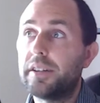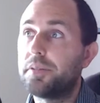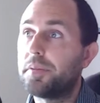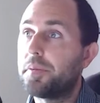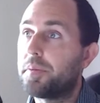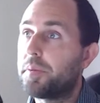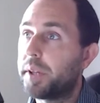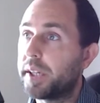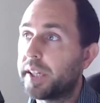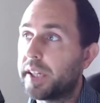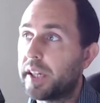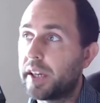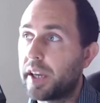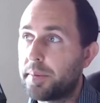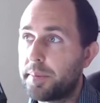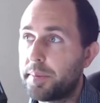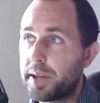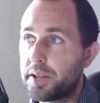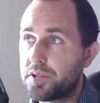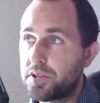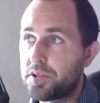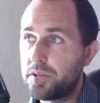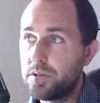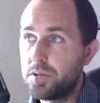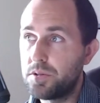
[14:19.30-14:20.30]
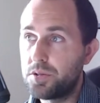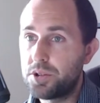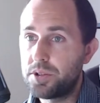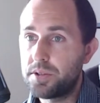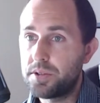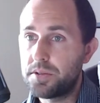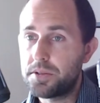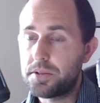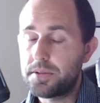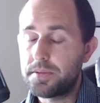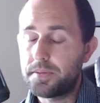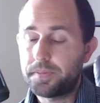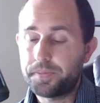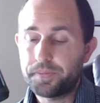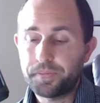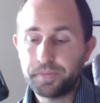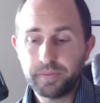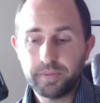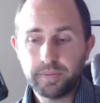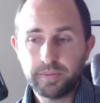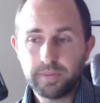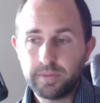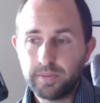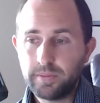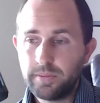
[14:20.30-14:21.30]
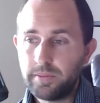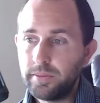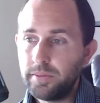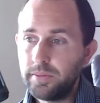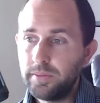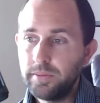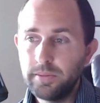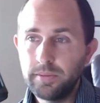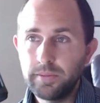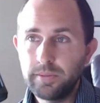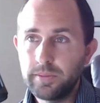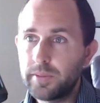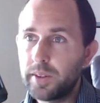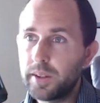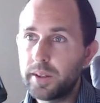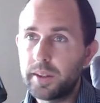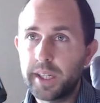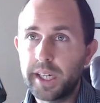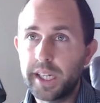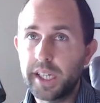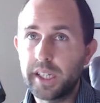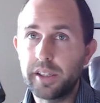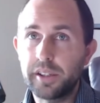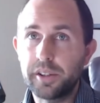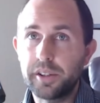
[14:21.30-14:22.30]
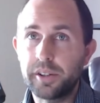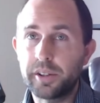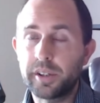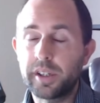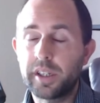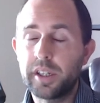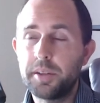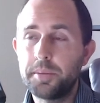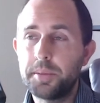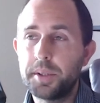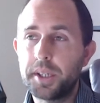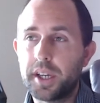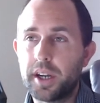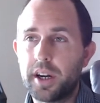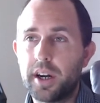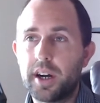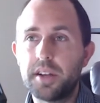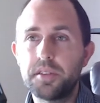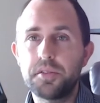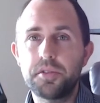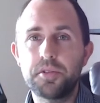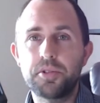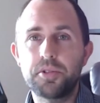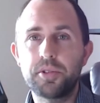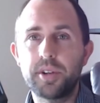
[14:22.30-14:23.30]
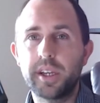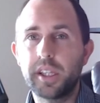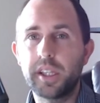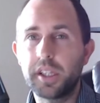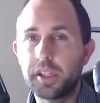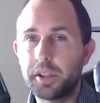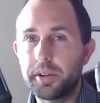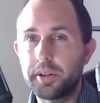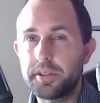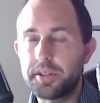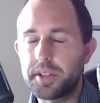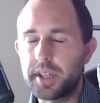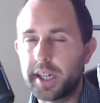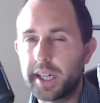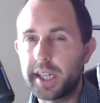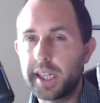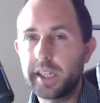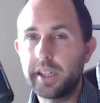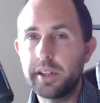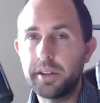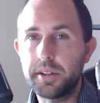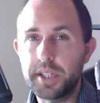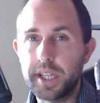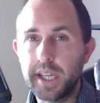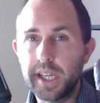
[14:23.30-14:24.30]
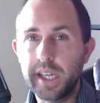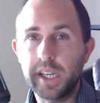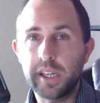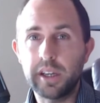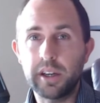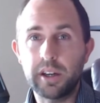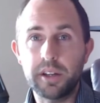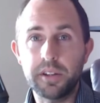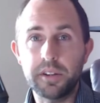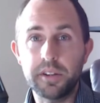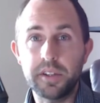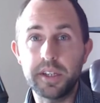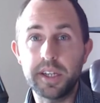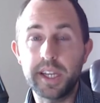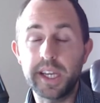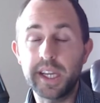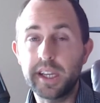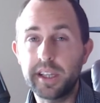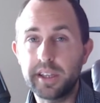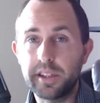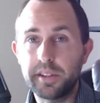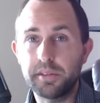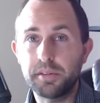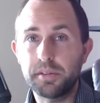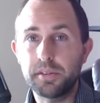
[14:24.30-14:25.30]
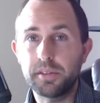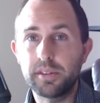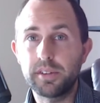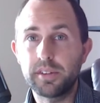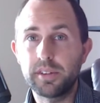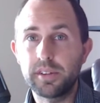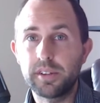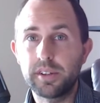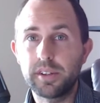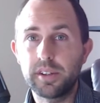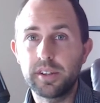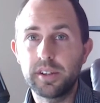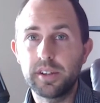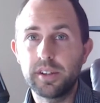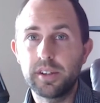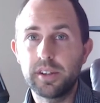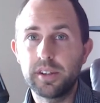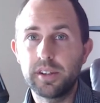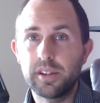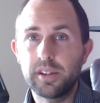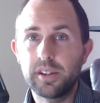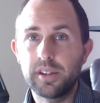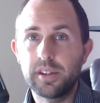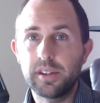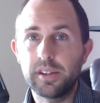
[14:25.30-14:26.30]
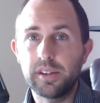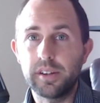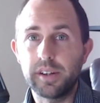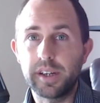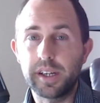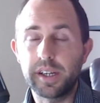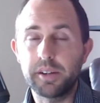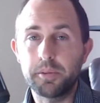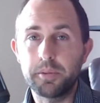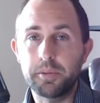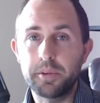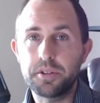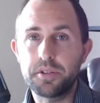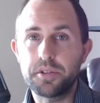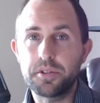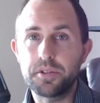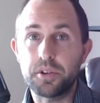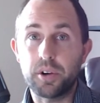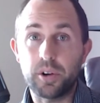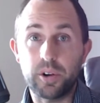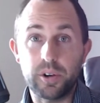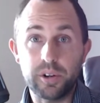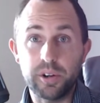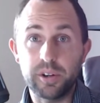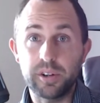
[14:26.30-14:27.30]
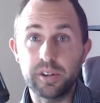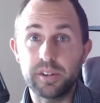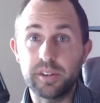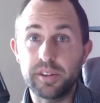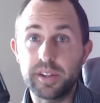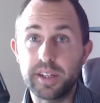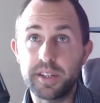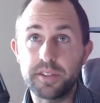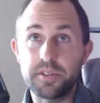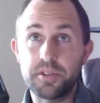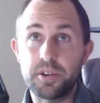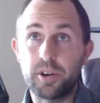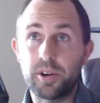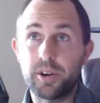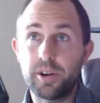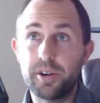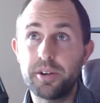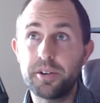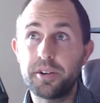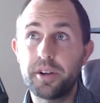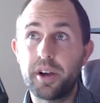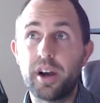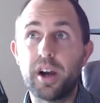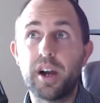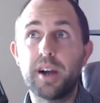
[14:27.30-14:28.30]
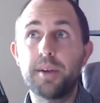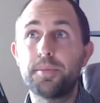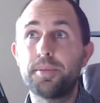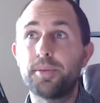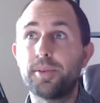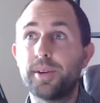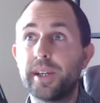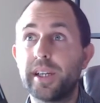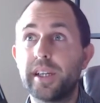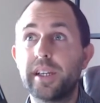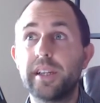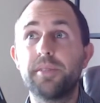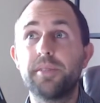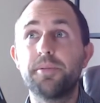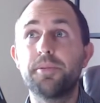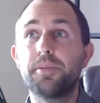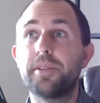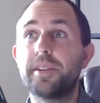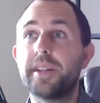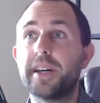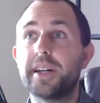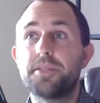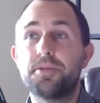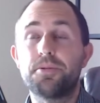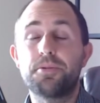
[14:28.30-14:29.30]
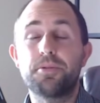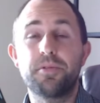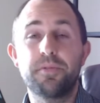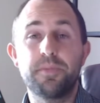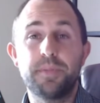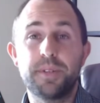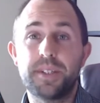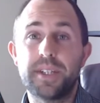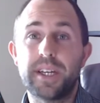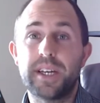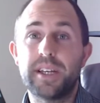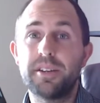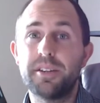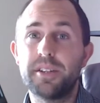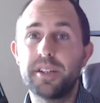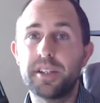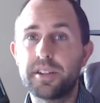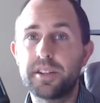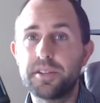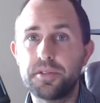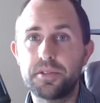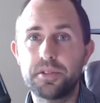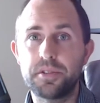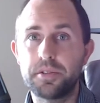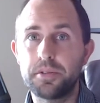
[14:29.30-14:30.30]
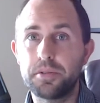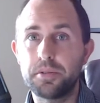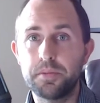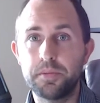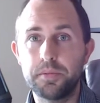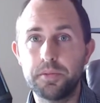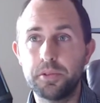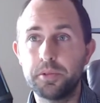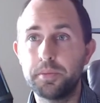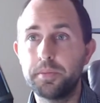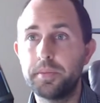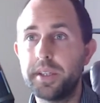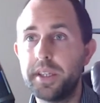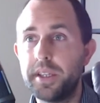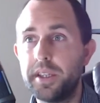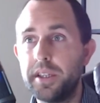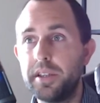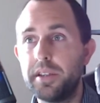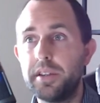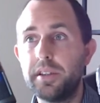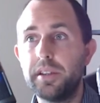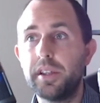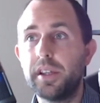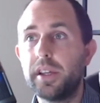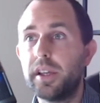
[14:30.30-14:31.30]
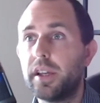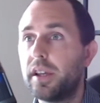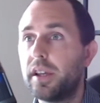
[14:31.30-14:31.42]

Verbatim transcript: thinking about solutions, like you're going to be concentrating your entire day on the negative, right? Which is hard. That's hard to operate with that sort of mentality because you'll be